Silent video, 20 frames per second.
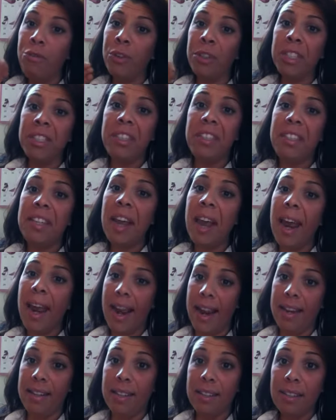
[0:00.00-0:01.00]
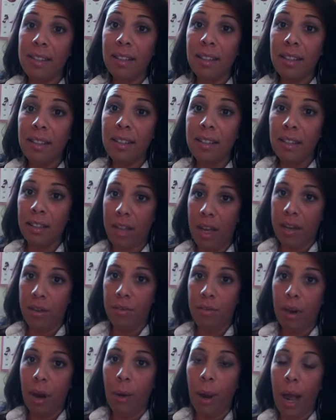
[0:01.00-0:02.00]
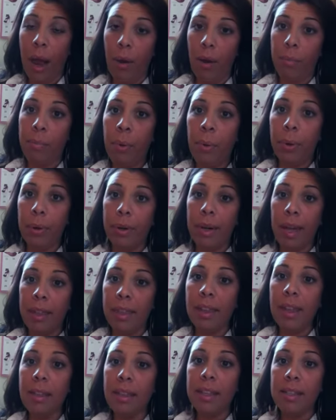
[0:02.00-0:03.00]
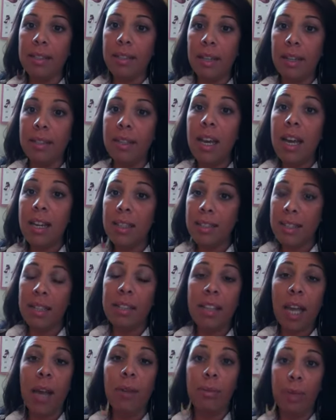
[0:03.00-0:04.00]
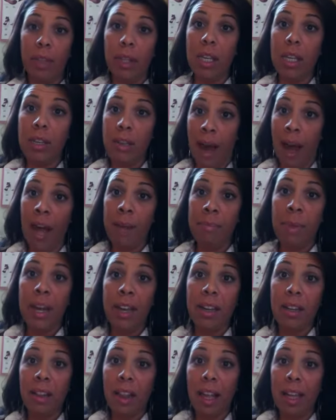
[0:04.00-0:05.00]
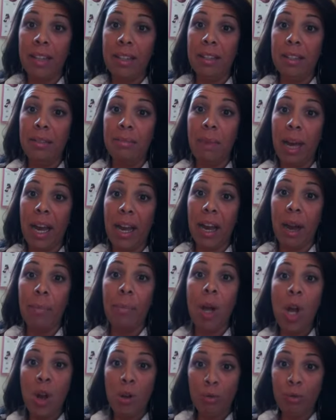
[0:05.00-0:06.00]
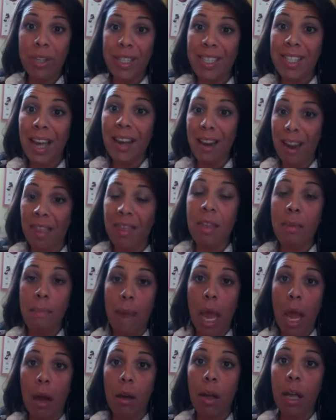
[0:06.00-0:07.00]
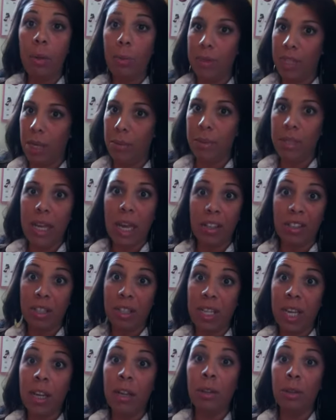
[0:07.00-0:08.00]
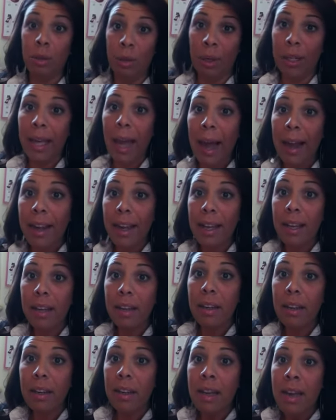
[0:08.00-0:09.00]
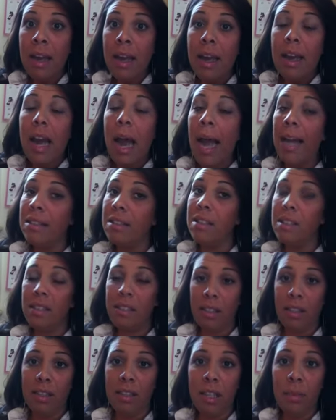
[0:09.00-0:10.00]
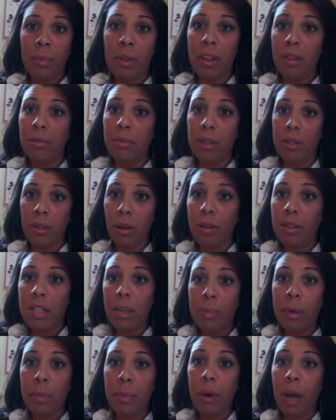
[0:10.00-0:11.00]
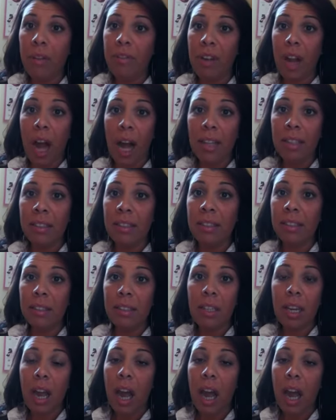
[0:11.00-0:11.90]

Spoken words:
for days to let you know how important I think this is, since I really got my reset in the mail and was able to actually take a look at it and see some of the results that people have gotten.